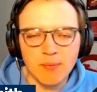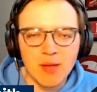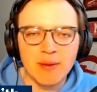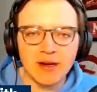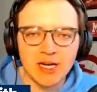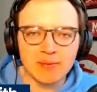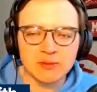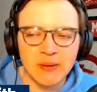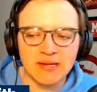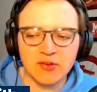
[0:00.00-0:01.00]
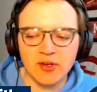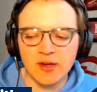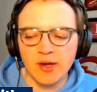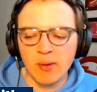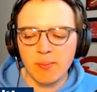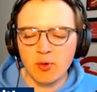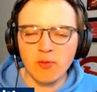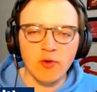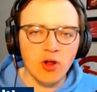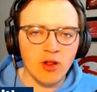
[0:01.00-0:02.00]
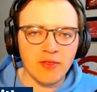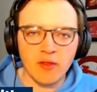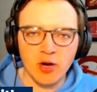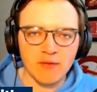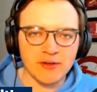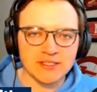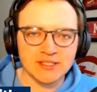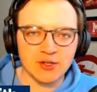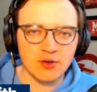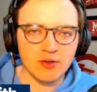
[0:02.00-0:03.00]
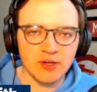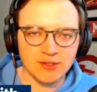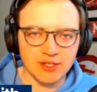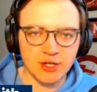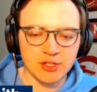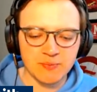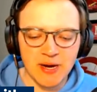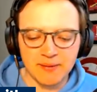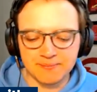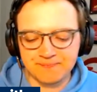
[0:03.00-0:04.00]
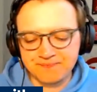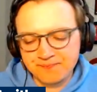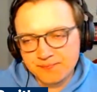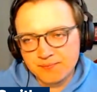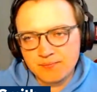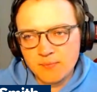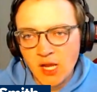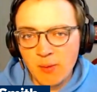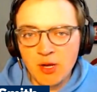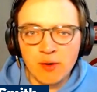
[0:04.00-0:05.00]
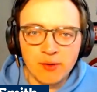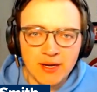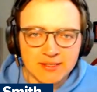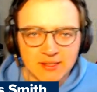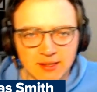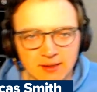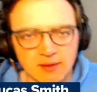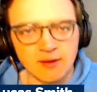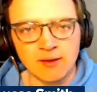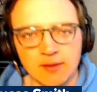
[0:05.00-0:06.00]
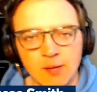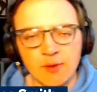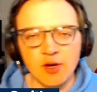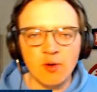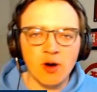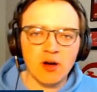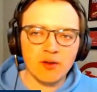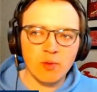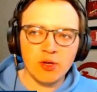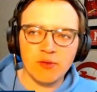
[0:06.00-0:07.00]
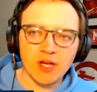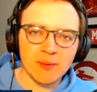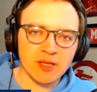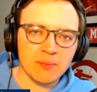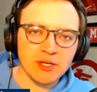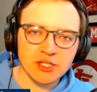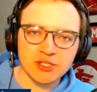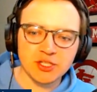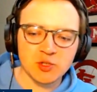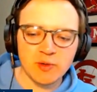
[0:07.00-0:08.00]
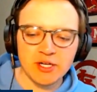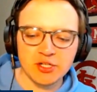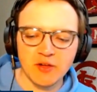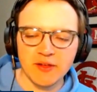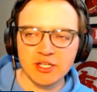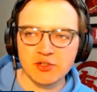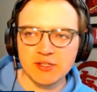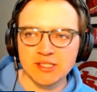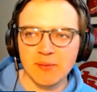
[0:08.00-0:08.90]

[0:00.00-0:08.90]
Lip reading: Maybe at a couple spots. But overall, I think the offense is in a good spot. I want to hear what you guys think. Let me know on what you think about the pitching situation, on the injuries.